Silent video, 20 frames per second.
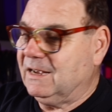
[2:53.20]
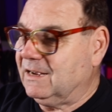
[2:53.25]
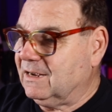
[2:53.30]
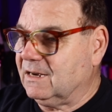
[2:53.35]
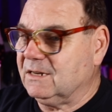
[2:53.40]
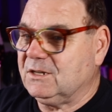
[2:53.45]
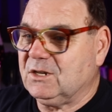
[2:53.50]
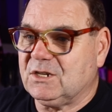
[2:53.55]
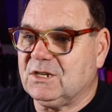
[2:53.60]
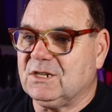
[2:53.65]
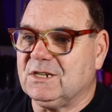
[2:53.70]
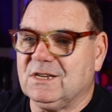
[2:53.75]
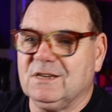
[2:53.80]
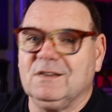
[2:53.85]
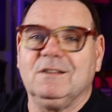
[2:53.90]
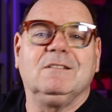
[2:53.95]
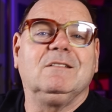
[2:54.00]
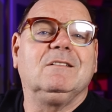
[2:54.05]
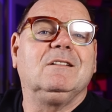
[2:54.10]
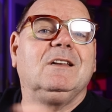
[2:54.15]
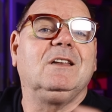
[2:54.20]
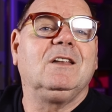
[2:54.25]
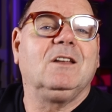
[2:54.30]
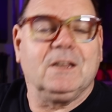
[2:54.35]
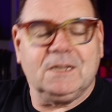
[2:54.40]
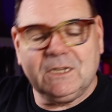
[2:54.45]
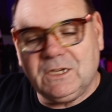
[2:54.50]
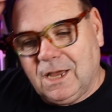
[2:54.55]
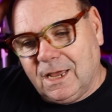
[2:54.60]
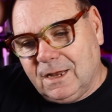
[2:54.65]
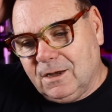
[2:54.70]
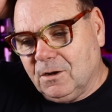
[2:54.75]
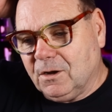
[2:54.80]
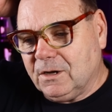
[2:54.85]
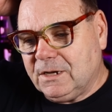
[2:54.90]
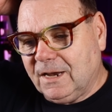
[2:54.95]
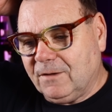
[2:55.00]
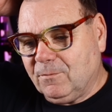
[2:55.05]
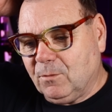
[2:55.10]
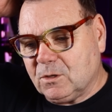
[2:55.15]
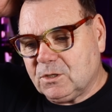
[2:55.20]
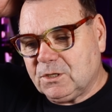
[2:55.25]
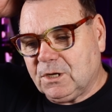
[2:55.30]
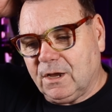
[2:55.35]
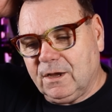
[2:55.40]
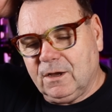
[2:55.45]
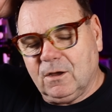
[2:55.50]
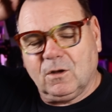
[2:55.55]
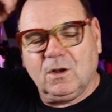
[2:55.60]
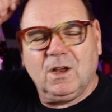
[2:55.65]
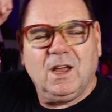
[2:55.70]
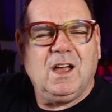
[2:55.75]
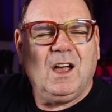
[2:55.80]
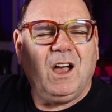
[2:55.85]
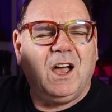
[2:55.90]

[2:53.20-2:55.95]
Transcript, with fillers: And I just like to get an idea of what's going on.